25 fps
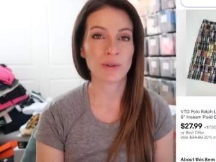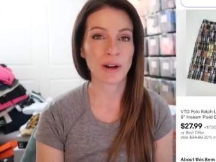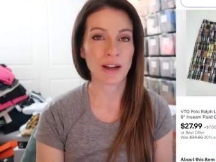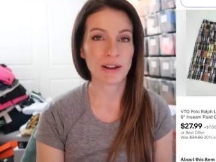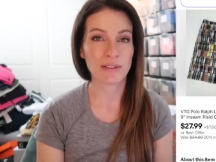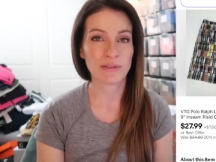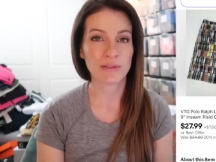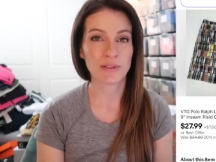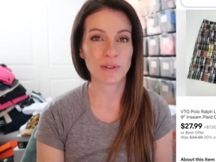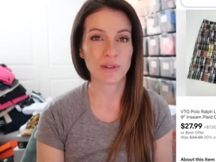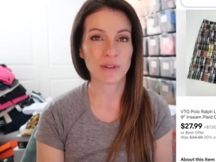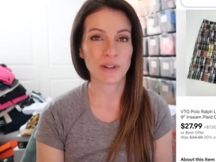
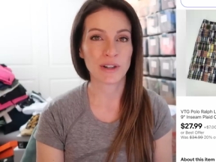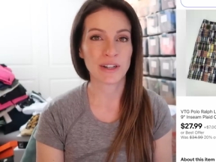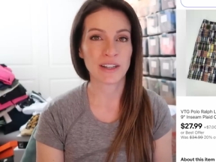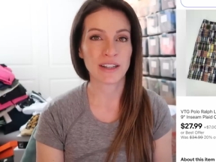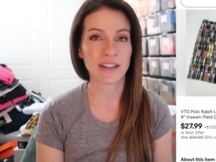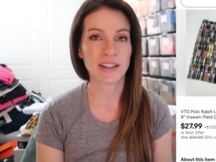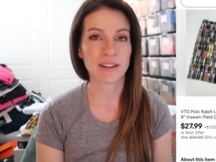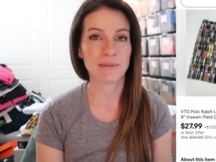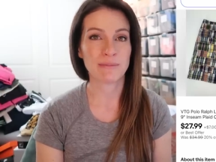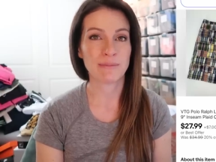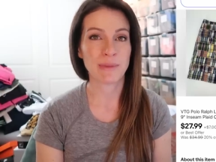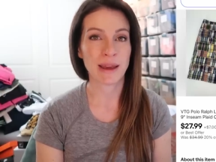Ralph
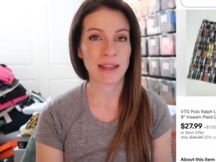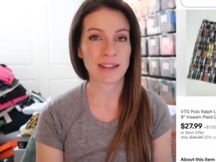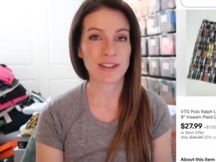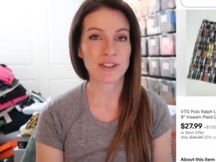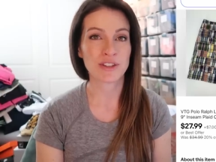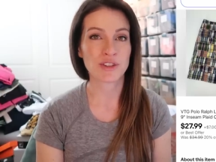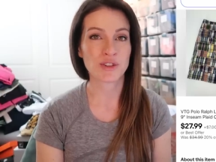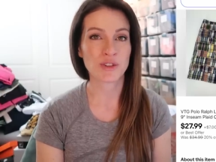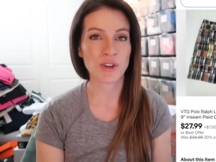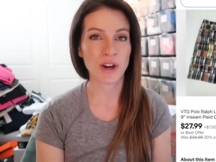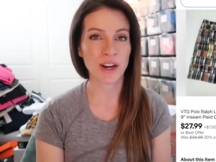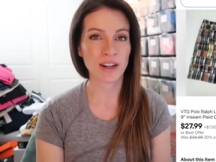Lauren
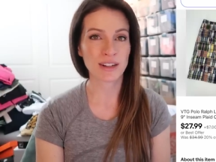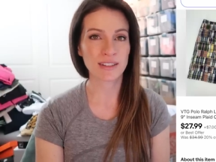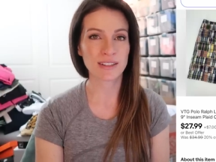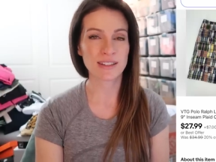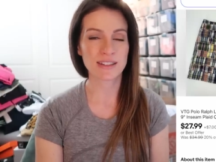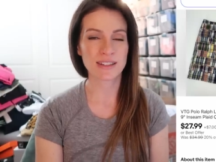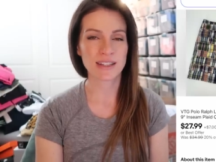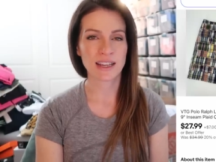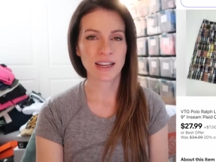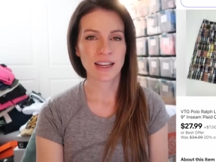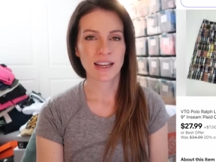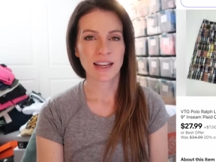men's
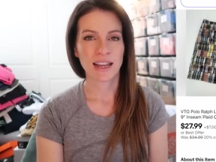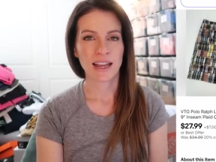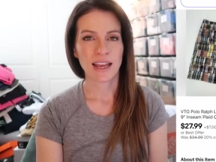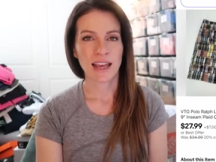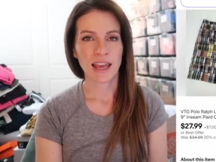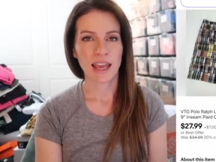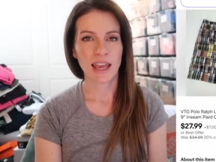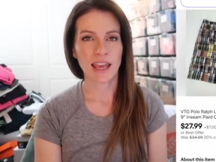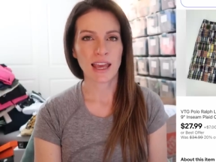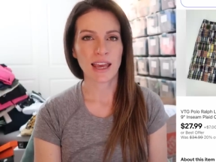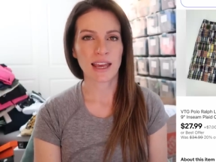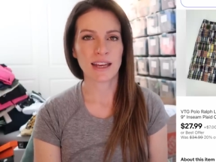trunks,
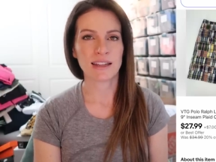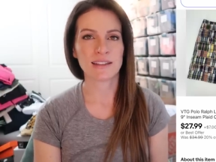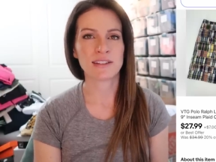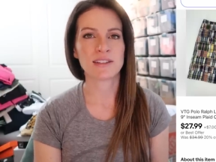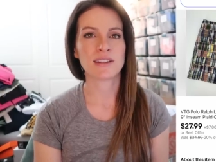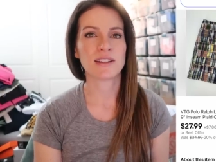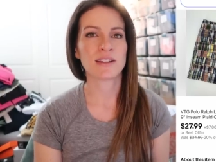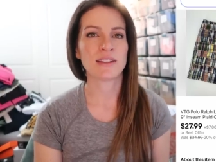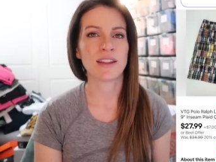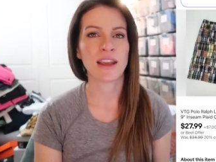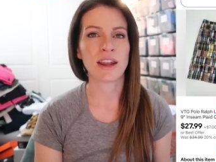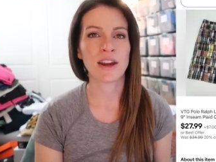
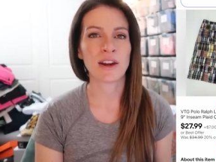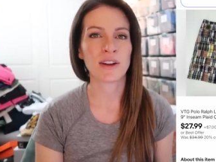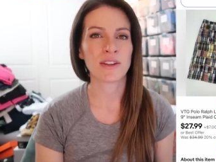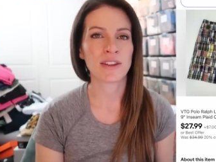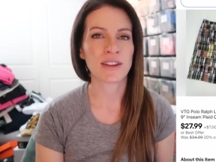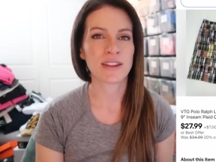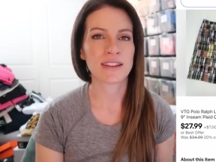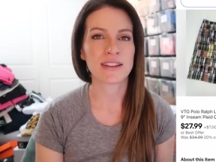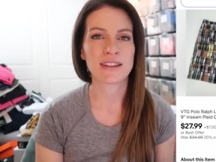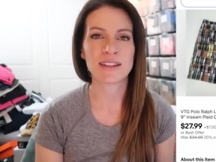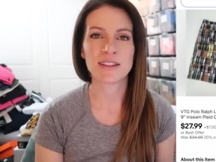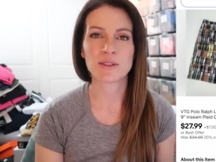and they are
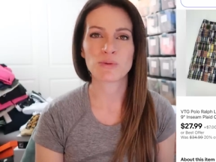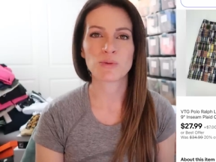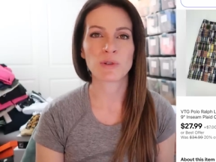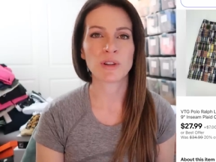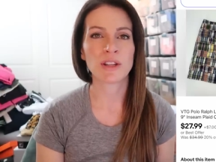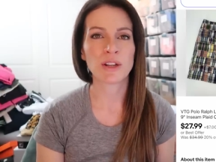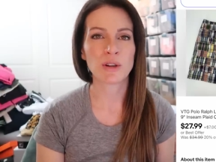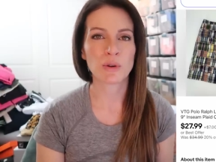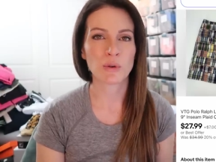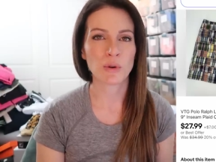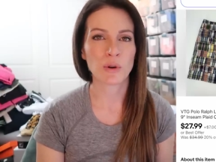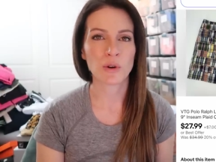like these
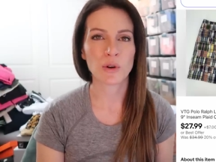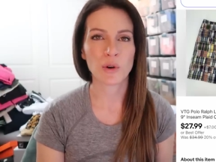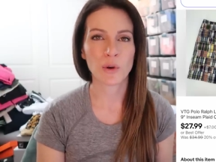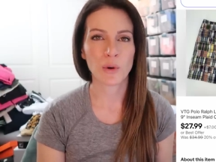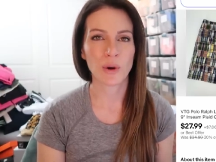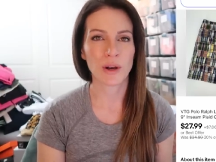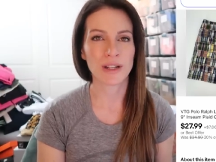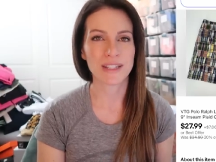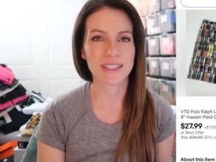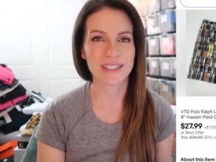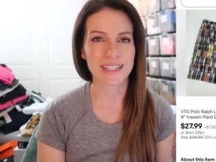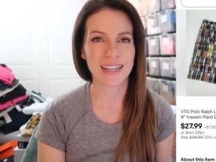really cool
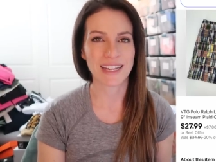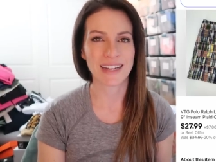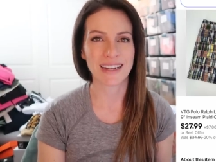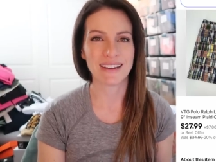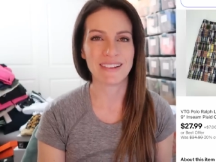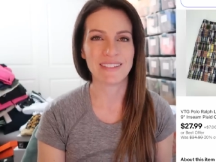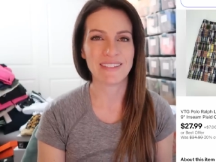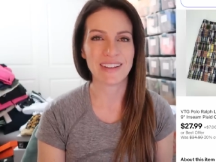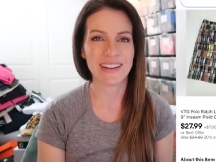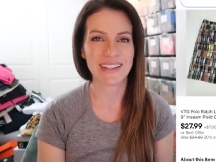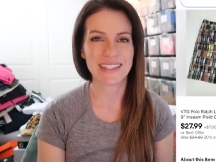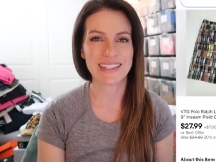
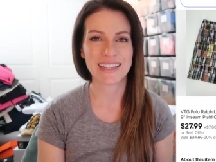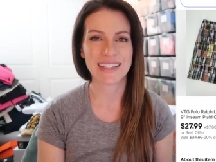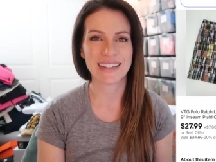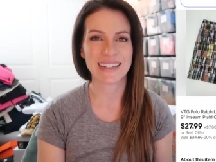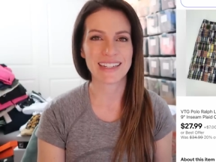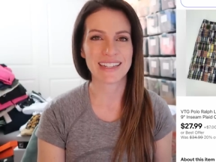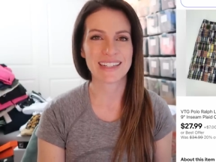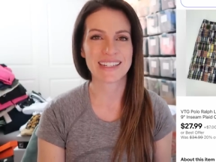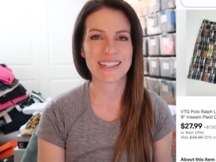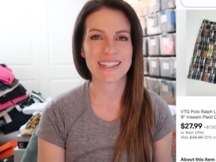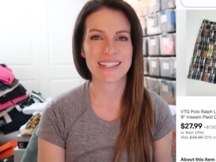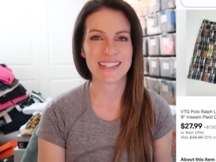quilted
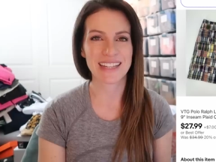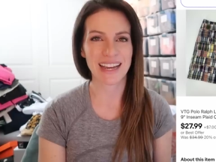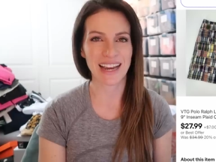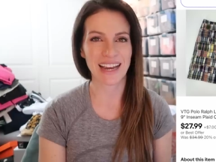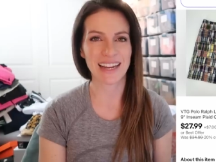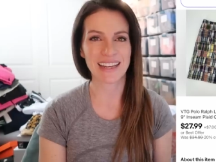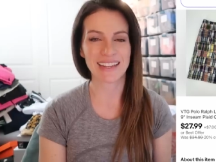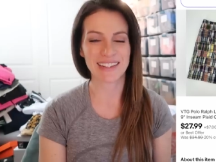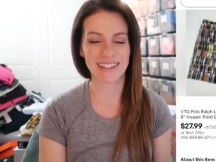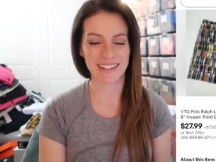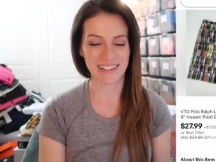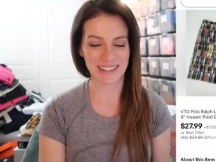vintage
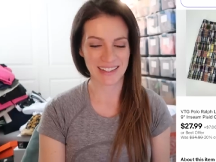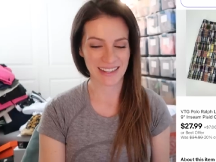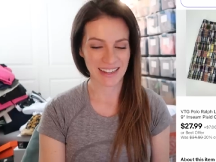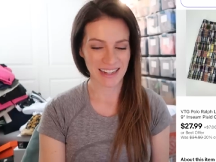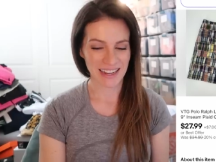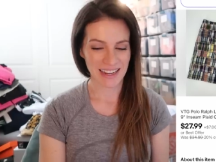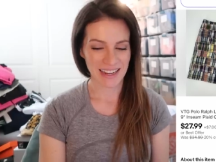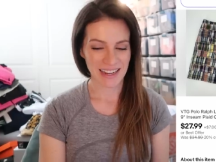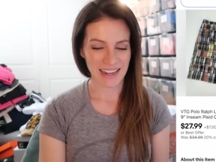style.